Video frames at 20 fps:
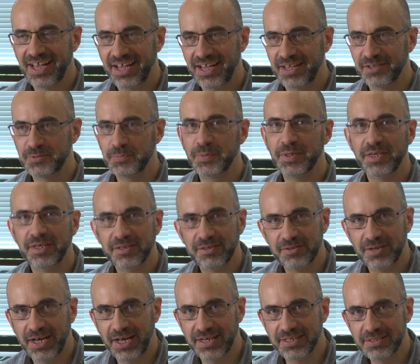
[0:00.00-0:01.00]
I'm speaking
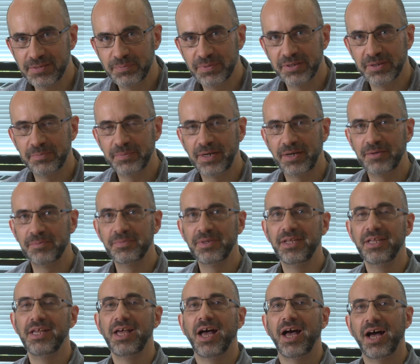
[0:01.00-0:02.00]
to Heinz Bierbaum,
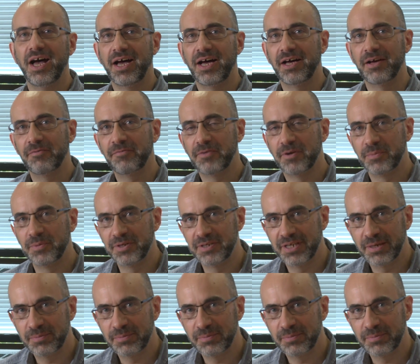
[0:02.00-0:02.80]
uh, former